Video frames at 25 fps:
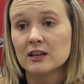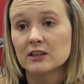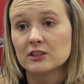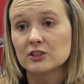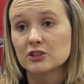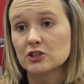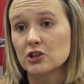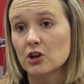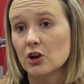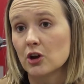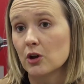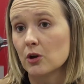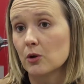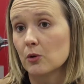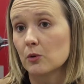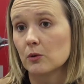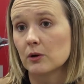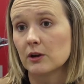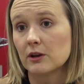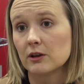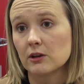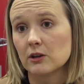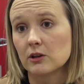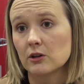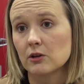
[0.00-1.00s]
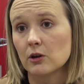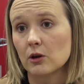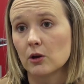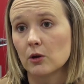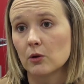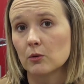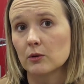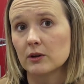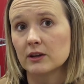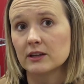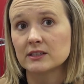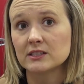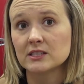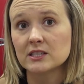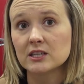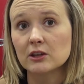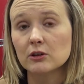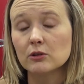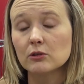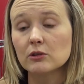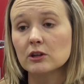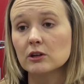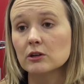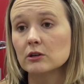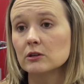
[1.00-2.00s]
So, you know,
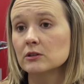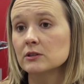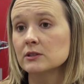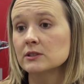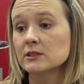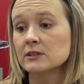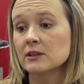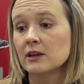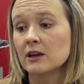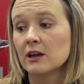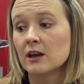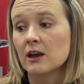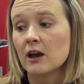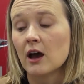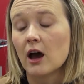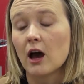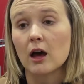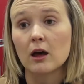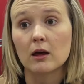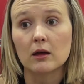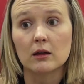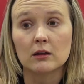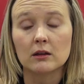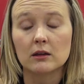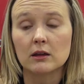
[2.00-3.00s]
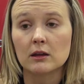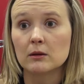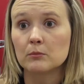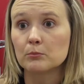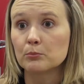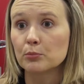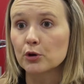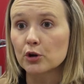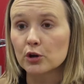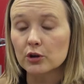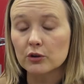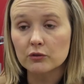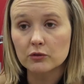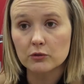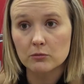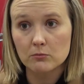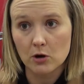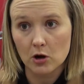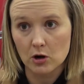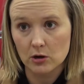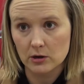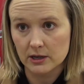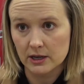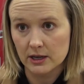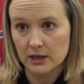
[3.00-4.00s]
until there's an improved
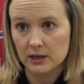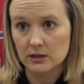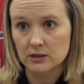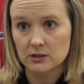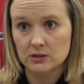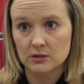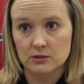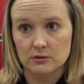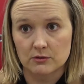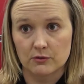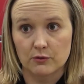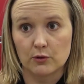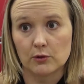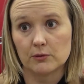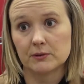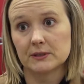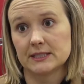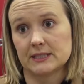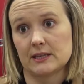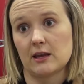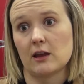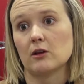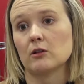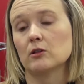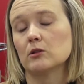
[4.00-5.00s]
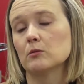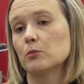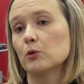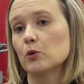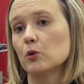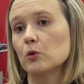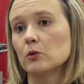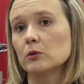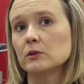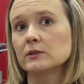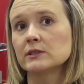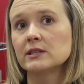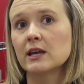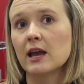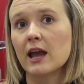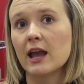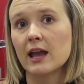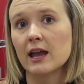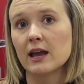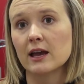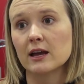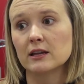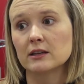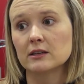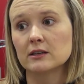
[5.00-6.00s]
market for recyclables
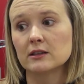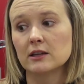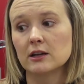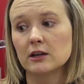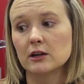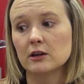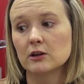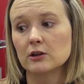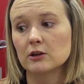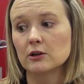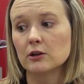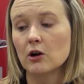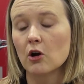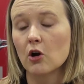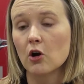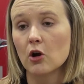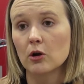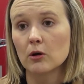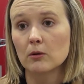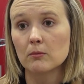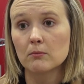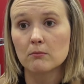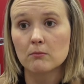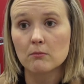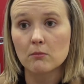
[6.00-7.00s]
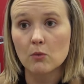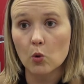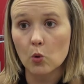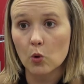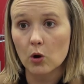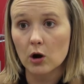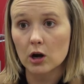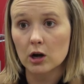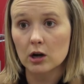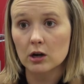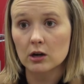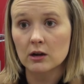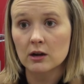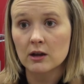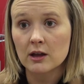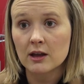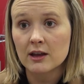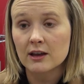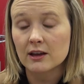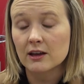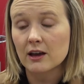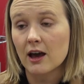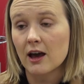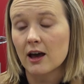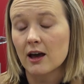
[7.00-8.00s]
and there are more,
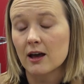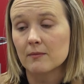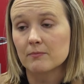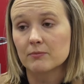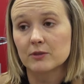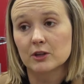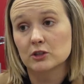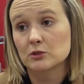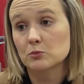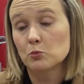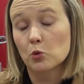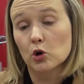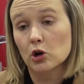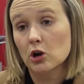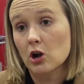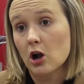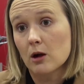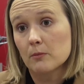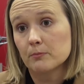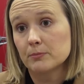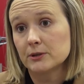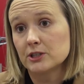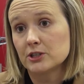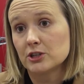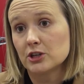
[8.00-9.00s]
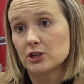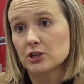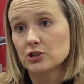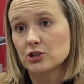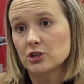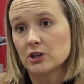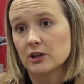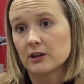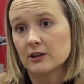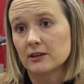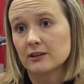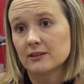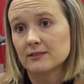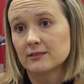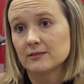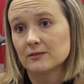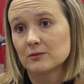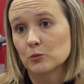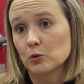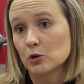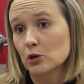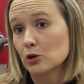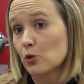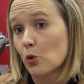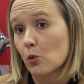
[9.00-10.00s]
um, there's more competition,
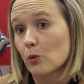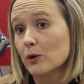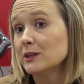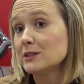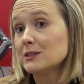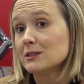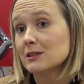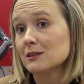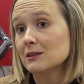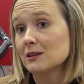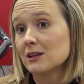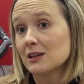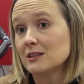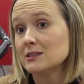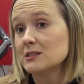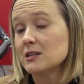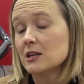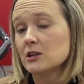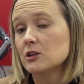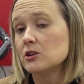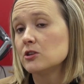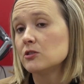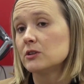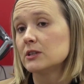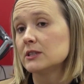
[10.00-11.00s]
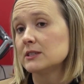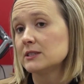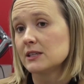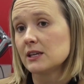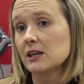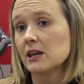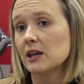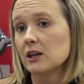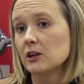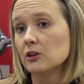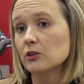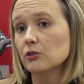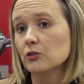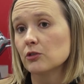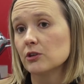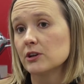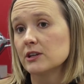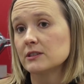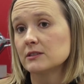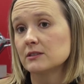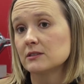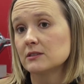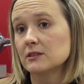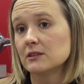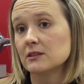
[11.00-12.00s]
we're going to continue to see
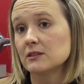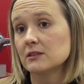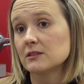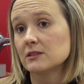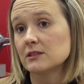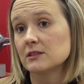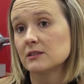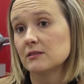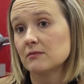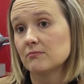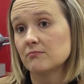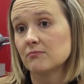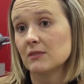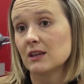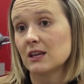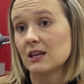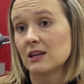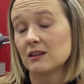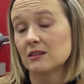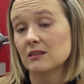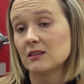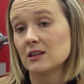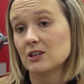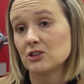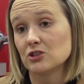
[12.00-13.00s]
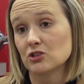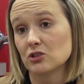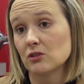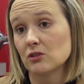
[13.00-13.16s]
increases in these